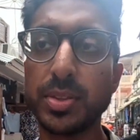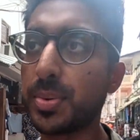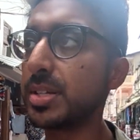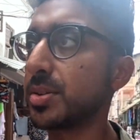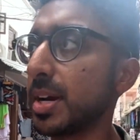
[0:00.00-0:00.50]
in the
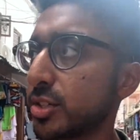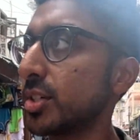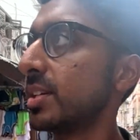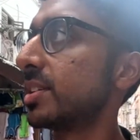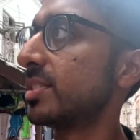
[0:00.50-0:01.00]
right
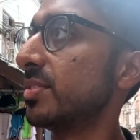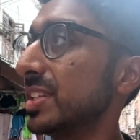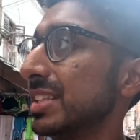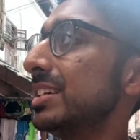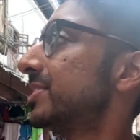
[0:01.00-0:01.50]
direction because I've
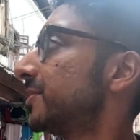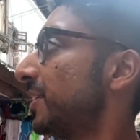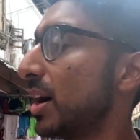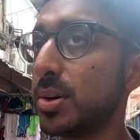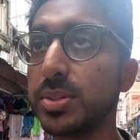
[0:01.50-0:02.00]
at least
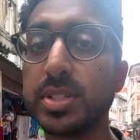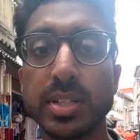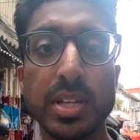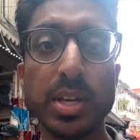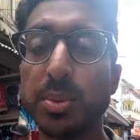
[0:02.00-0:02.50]
found
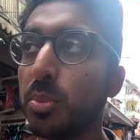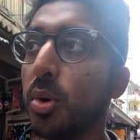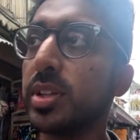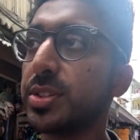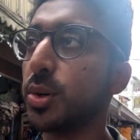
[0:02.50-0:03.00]

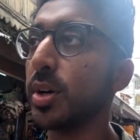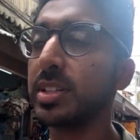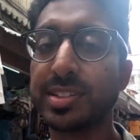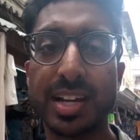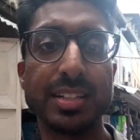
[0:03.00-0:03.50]
more
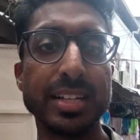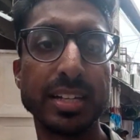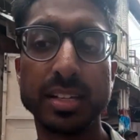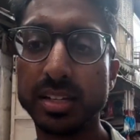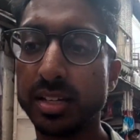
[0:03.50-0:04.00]
stores
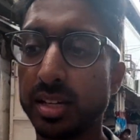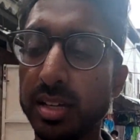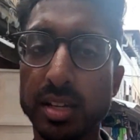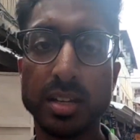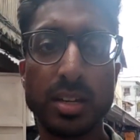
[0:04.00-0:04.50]
selling
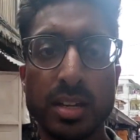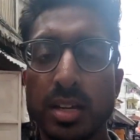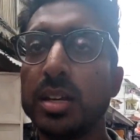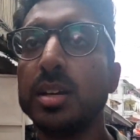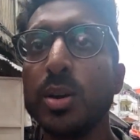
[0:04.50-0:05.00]

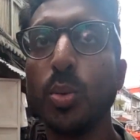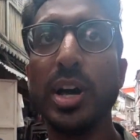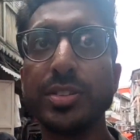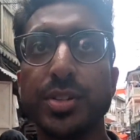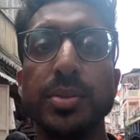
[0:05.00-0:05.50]

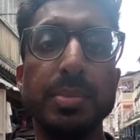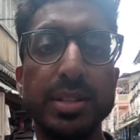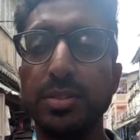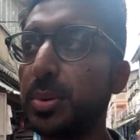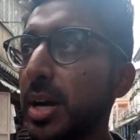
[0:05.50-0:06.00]
Western
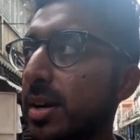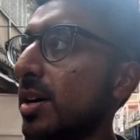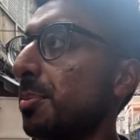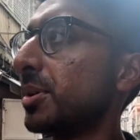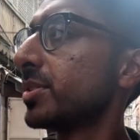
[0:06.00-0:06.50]
menswear, a
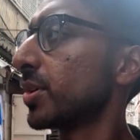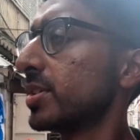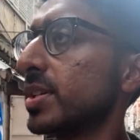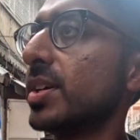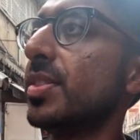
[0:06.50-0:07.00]
couple of
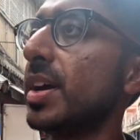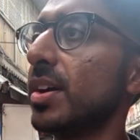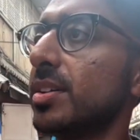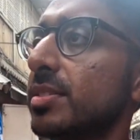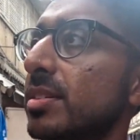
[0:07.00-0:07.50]
stores here and
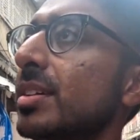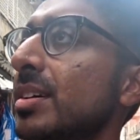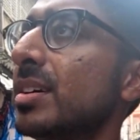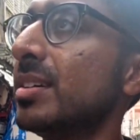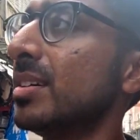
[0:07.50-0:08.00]
there
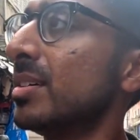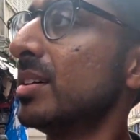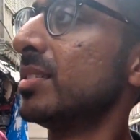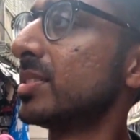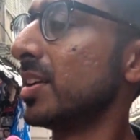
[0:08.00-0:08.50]

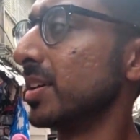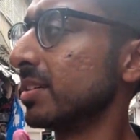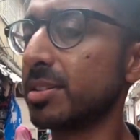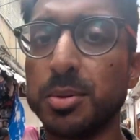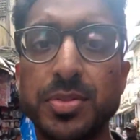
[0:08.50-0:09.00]

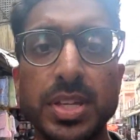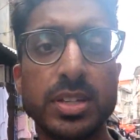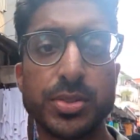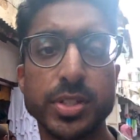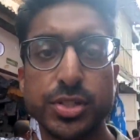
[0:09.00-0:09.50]
selling some of
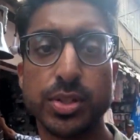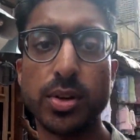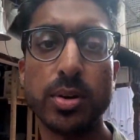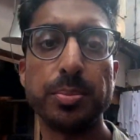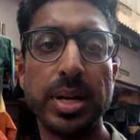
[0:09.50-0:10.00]
the traditional
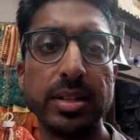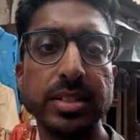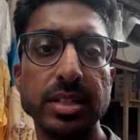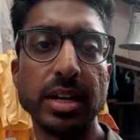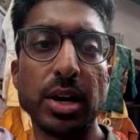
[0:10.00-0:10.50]

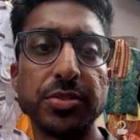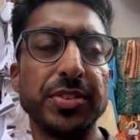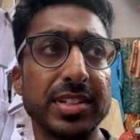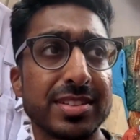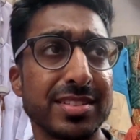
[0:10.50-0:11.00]
Omani
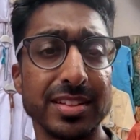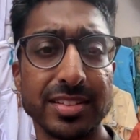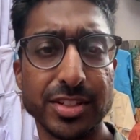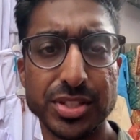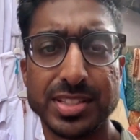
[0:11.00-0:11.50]
outfits,
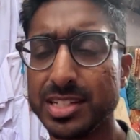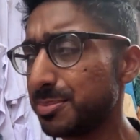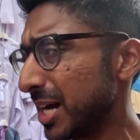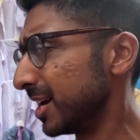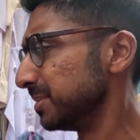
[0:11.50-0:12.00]
such as these
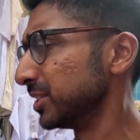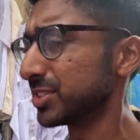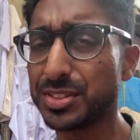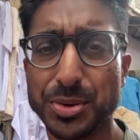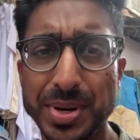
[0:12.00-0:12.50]
behind me. It
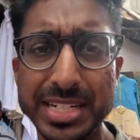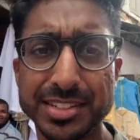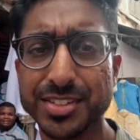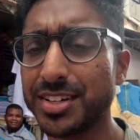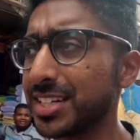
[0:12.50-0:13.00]
looks like the rain
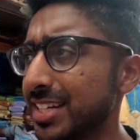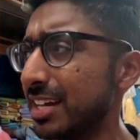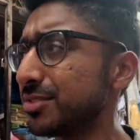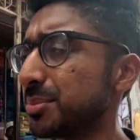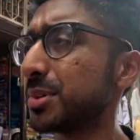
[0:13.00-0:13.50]
is starting
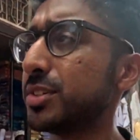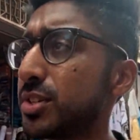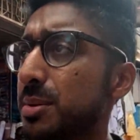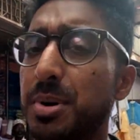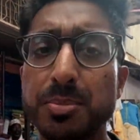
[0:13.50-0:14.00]
again, so I'm going to
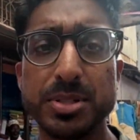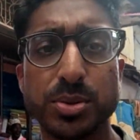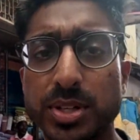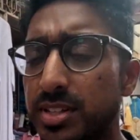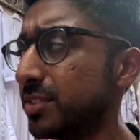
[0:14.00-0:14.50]
try to pop
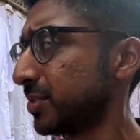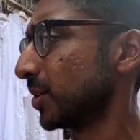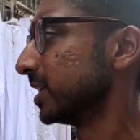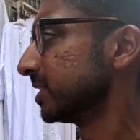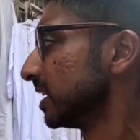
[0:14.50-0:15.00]
into one of these
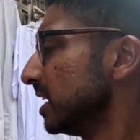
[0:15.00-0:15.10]
stores